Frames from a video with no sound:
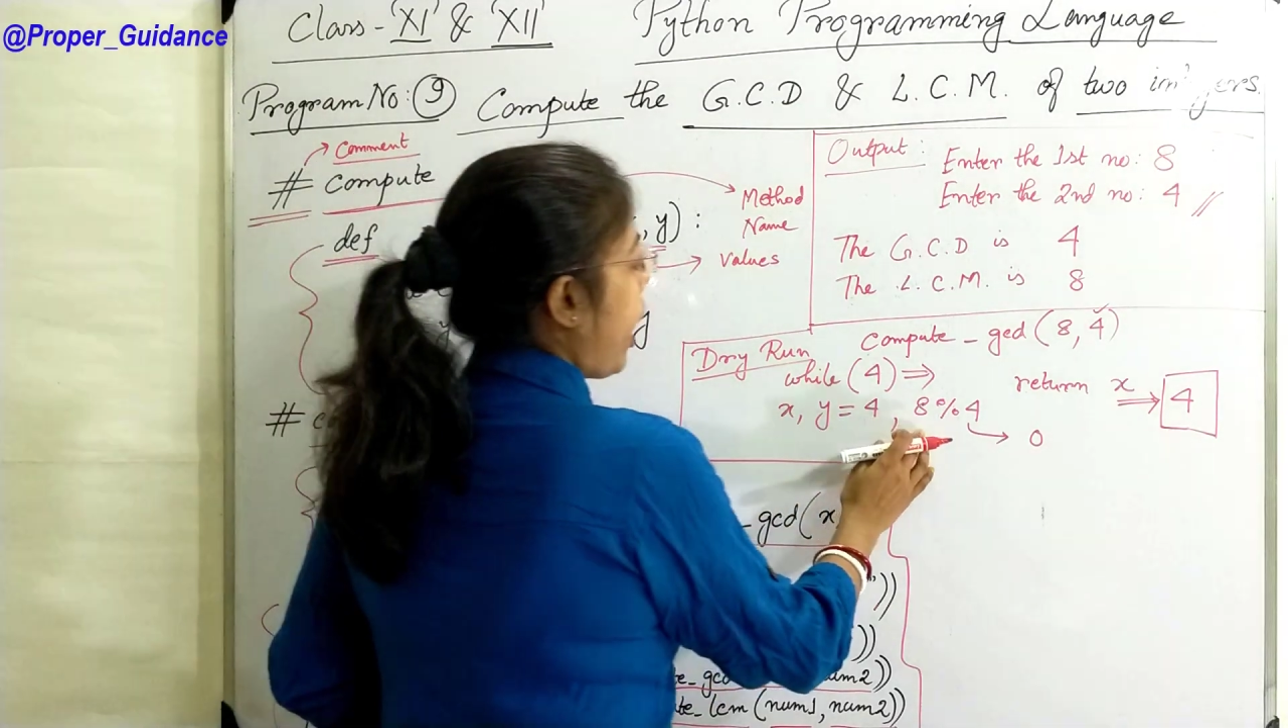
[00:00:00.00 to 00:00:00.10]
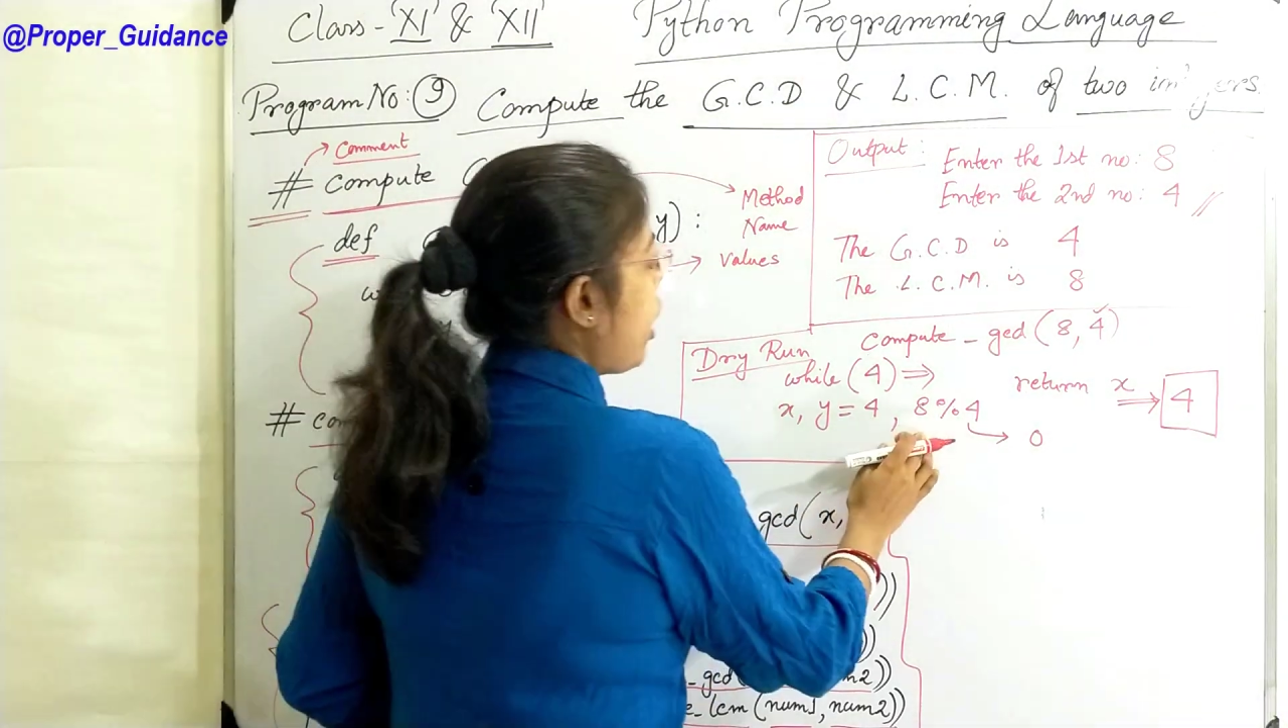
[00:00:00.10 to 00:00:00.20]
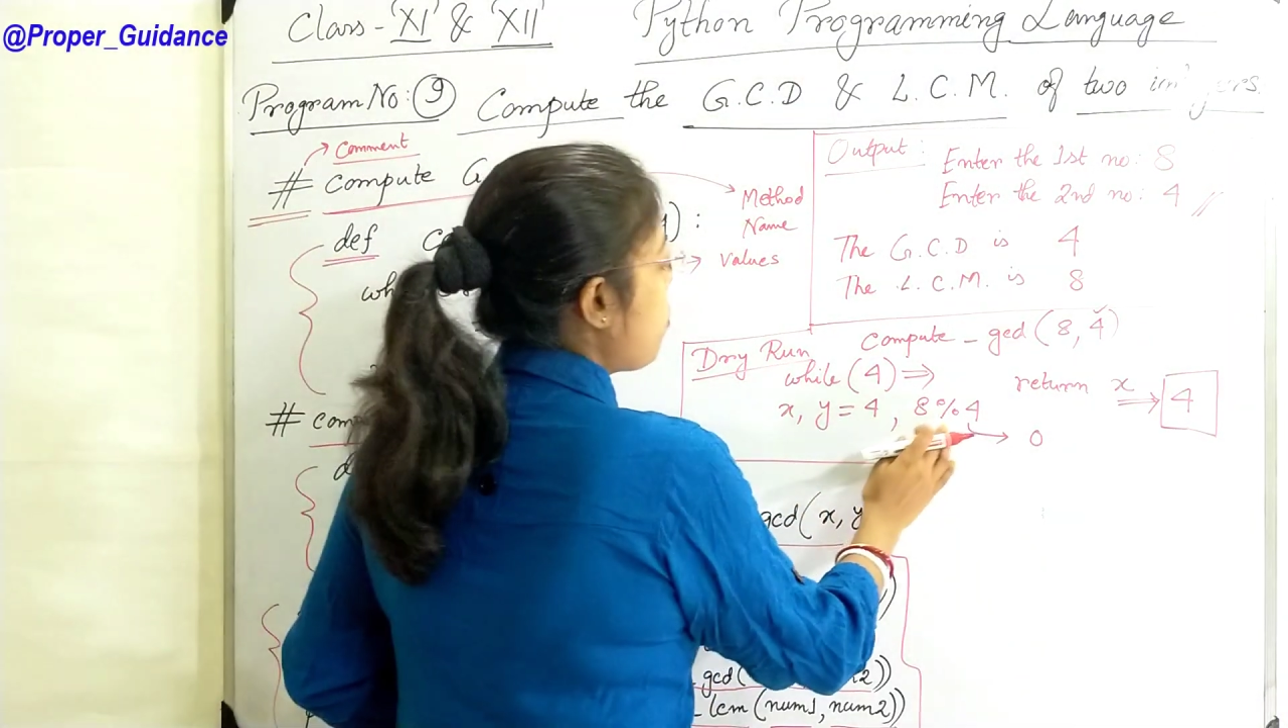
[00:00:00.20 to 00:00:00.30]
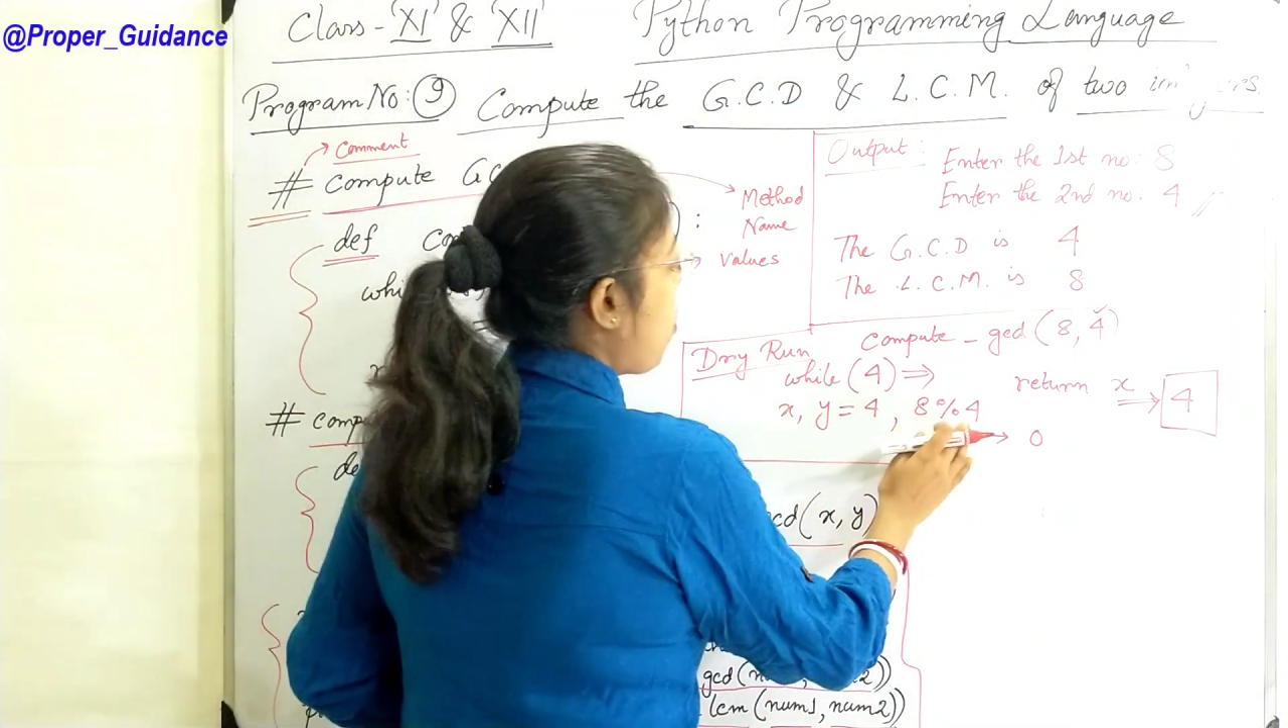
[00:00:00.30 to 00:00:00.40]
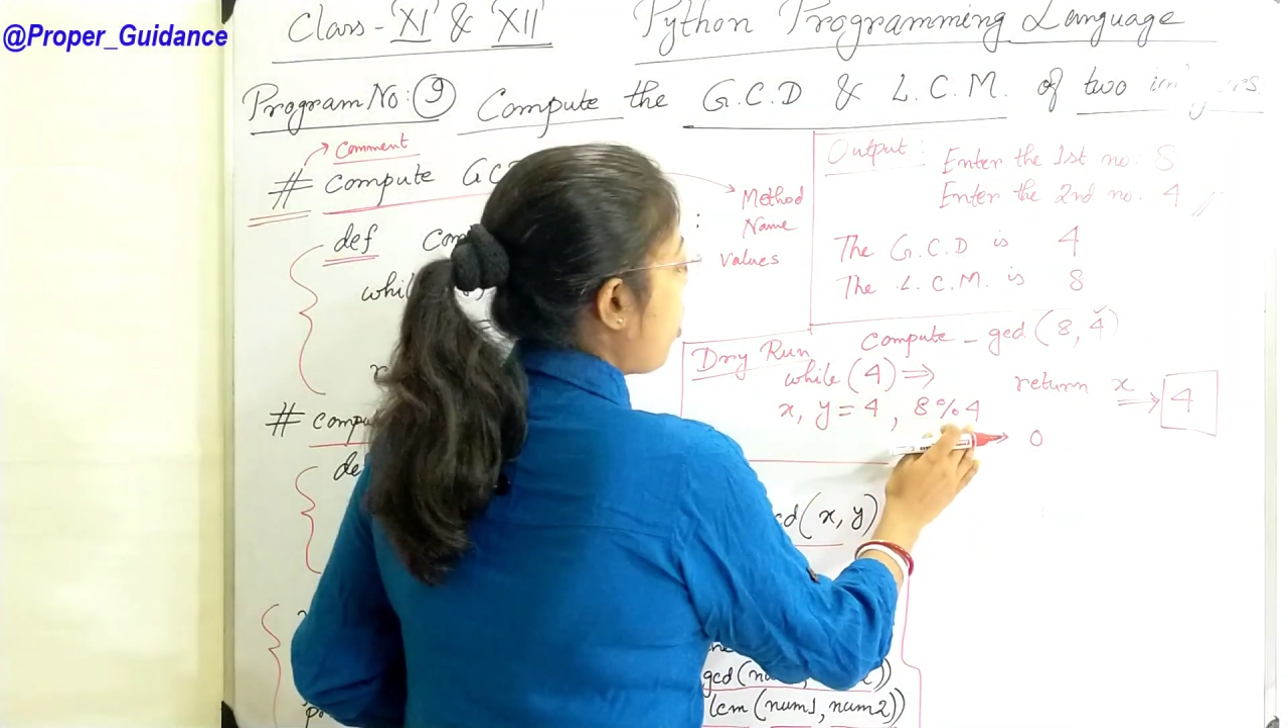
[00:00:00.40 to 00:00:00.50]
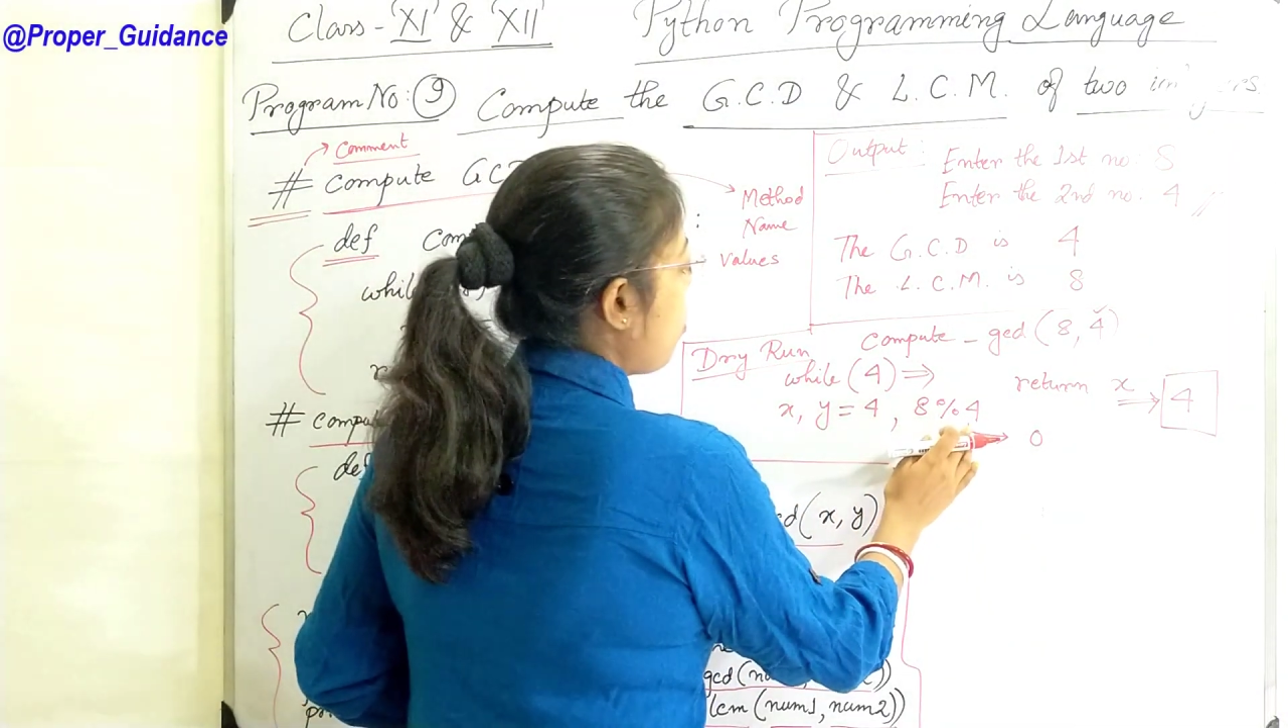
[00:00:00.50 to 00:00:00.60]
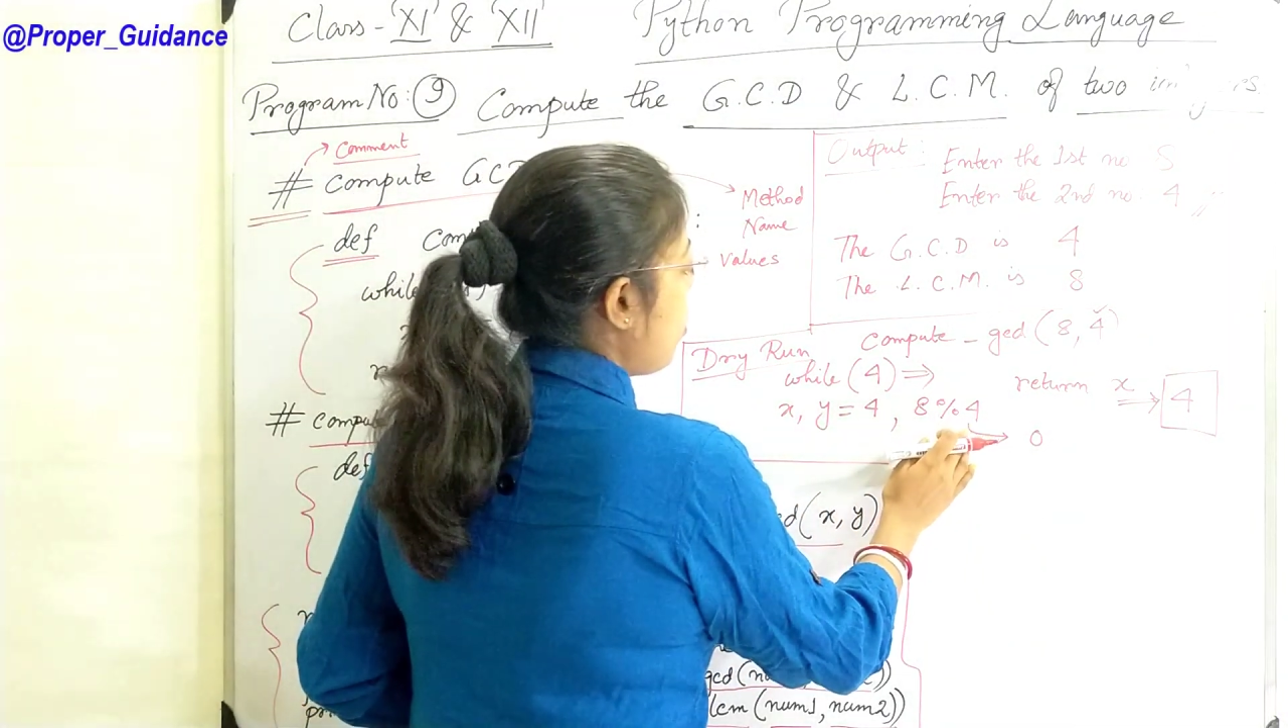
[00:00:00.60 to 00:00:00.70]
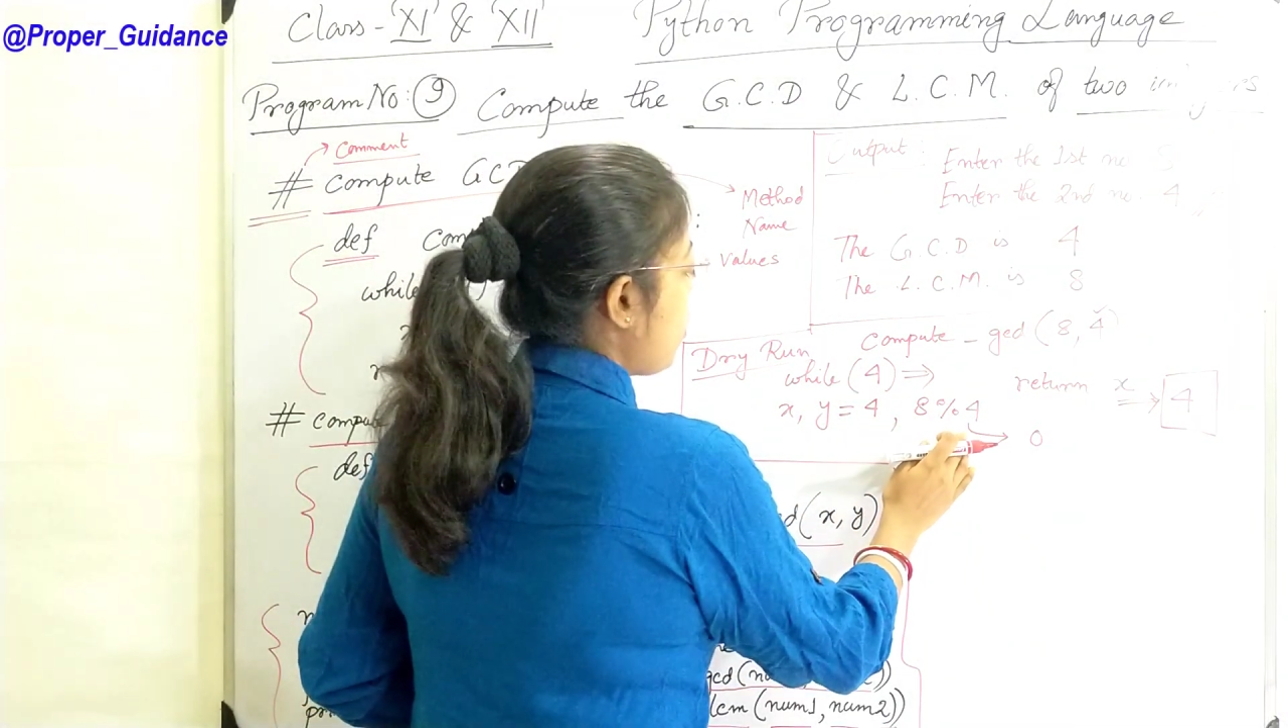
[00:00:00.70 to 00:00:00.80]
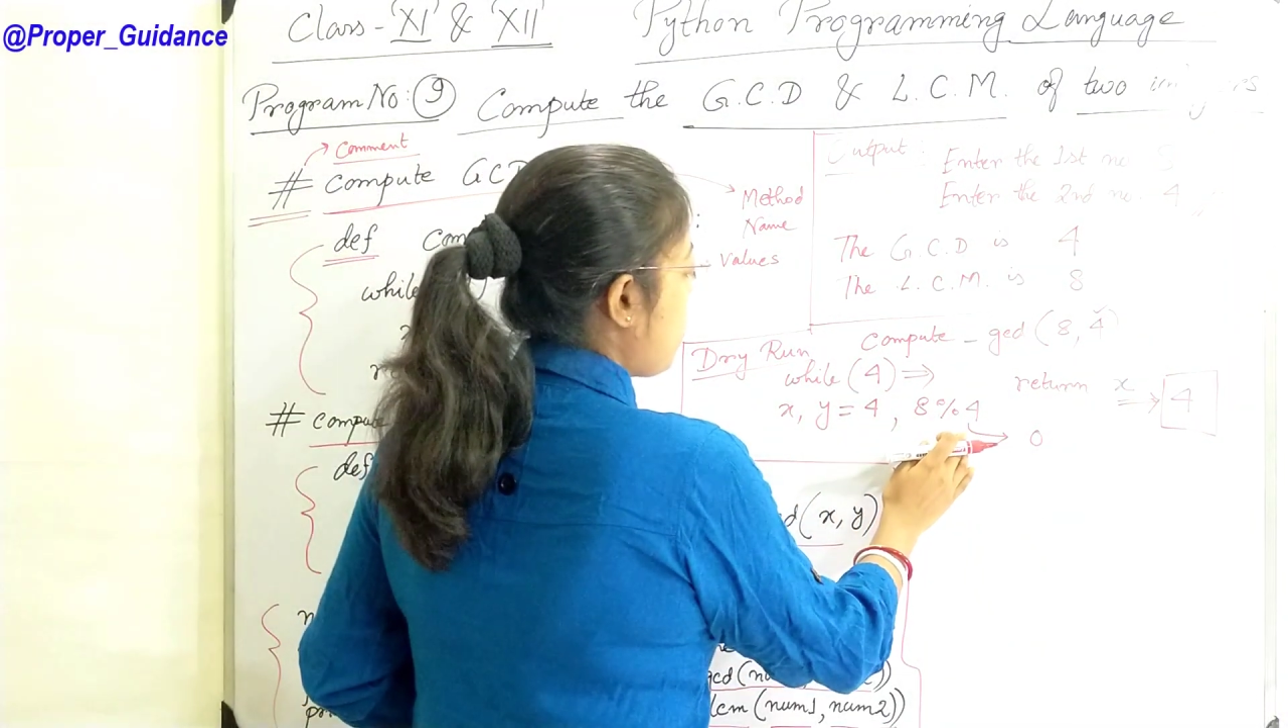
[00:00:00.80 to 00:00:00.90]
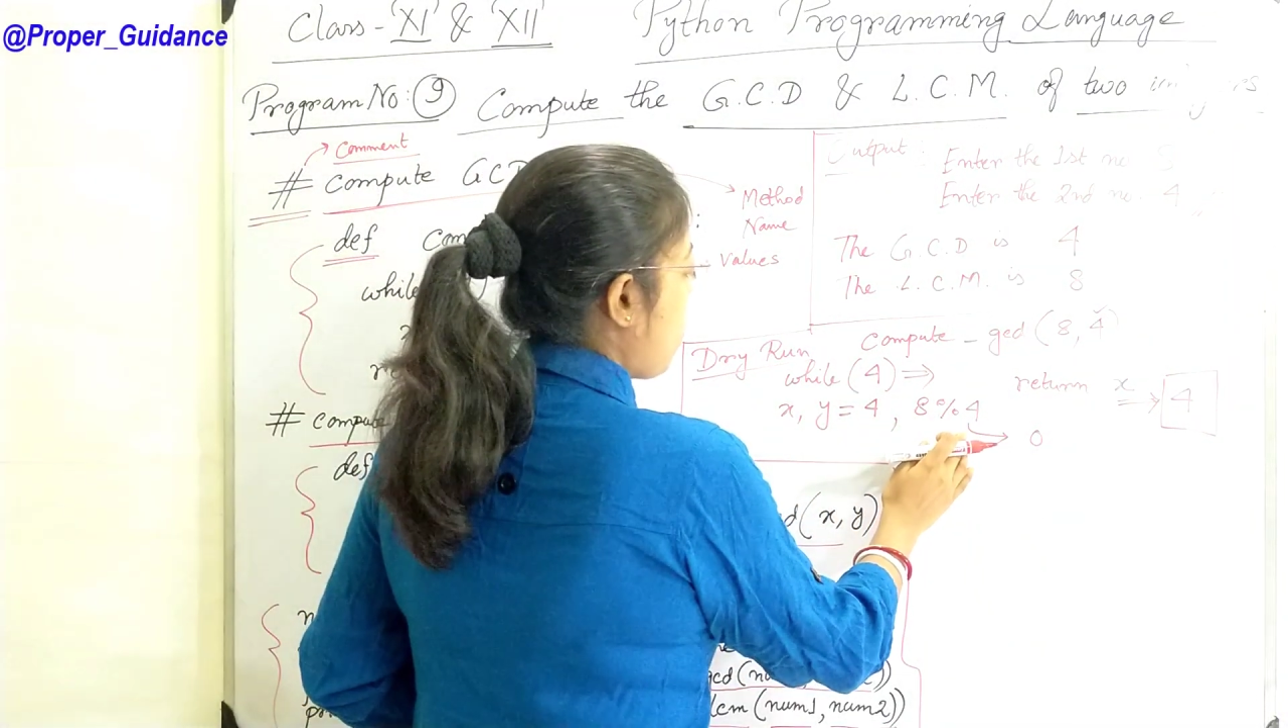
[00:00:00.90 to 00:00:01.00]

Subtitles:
8 modulus